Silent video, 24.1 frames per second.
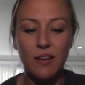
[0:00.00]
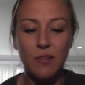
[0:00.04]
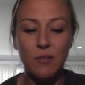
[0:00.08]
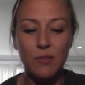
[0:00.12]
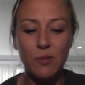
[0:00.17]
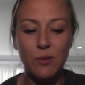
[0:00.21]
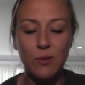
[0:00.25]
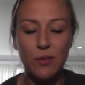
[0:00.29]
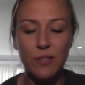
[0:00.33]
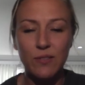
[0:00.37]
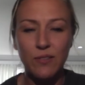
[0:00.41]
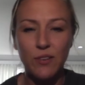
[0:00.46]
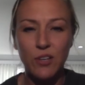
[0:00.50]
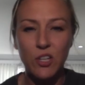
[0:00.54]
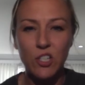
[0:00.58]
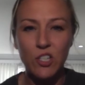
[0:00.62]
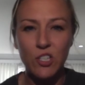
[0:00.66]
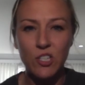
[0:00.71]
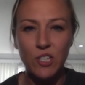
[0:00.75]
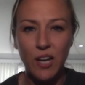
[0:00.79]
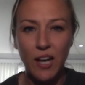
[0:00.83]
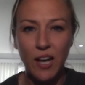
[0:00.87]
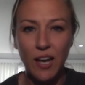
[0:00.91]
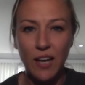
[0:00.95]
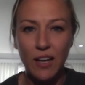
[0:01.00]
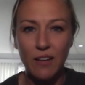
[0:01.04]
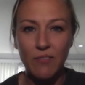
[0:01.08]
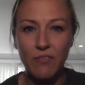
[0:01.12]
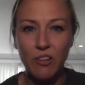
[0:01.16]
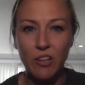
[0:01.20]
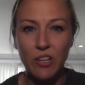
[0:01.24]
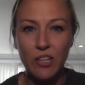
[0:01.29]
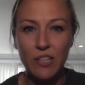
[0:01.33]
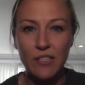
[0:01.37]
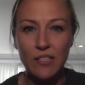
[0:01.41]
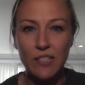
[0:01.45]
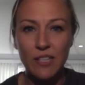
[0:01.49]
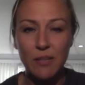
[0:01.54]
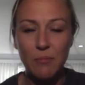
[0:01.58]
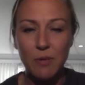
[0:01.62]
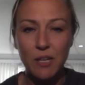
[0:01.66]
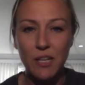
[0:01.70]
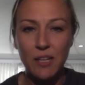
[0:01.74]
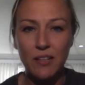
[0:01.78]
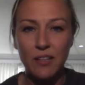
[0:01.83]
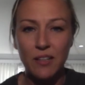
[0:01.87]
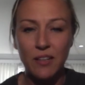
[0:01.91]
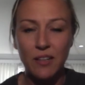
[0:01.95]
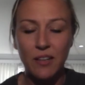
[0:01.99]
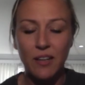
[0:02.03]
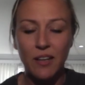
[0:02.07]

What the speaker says: I was always very shy and very timid.